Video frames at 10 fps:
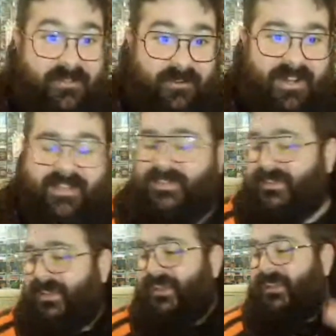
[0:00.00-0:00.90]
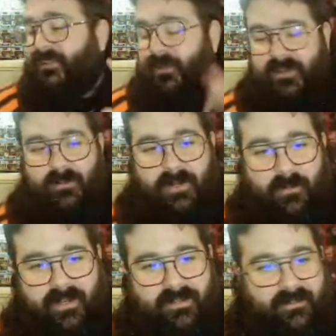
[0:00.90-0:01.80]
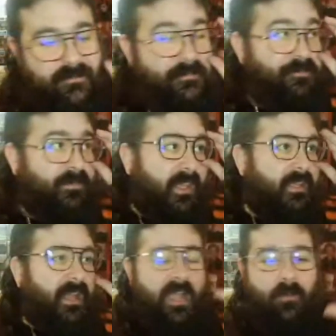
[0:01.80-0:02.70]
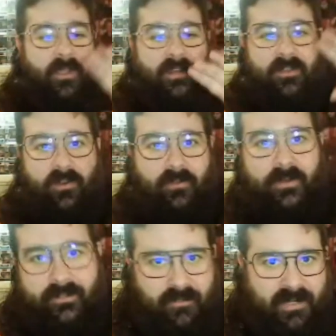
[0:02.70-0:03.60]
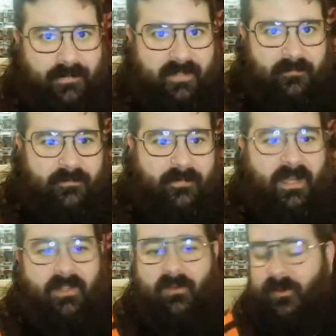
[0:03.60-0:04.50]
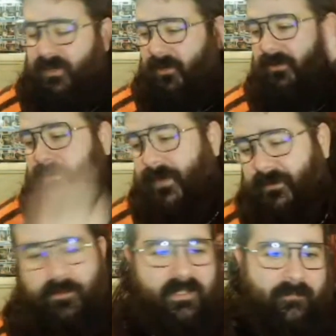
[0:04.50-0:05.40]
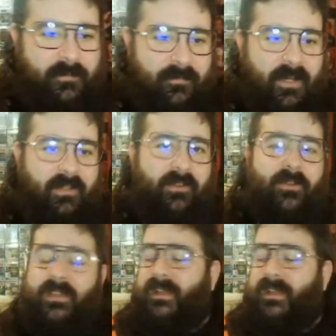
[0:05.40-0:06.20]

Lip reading: your horizons. So here's what I want you to do. I want you to go to their Instagram and give them a follow. I want you to go to their Facebook and give them a follow.